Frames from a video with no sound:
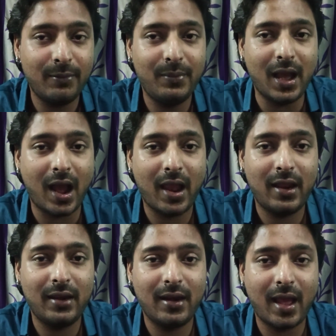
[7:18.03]

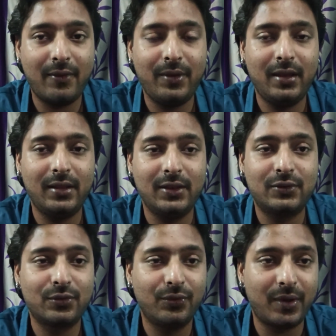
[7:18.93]
behind having these
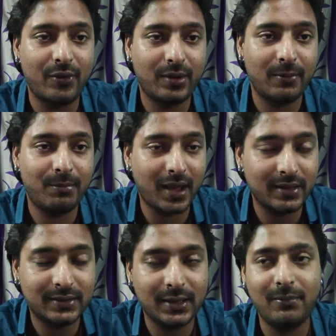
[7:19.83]
two fountain
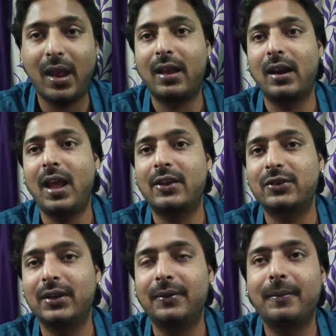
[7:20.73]
pens in my
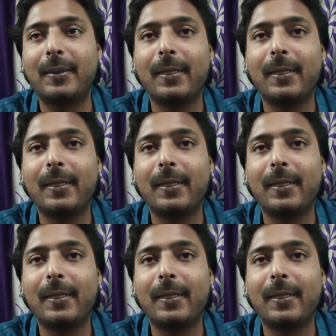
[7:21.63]
collection.